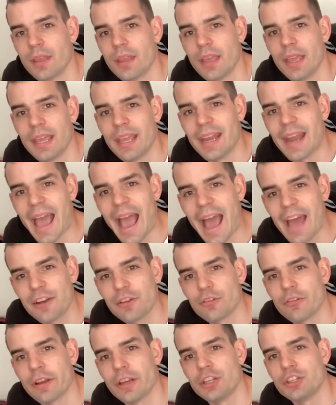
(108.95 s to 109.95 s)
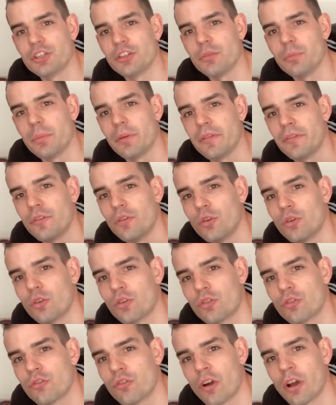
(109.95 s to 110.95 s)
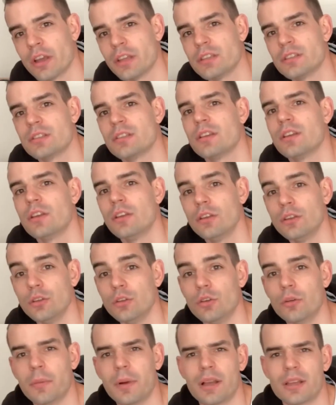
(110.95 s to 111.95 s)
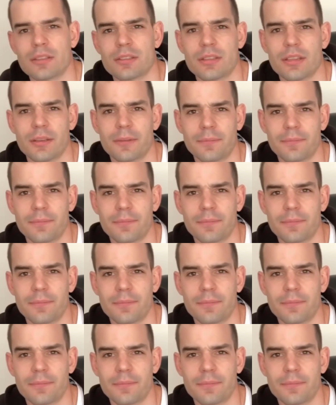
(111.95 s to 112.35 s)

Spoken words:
in adoration before Christ, your Master.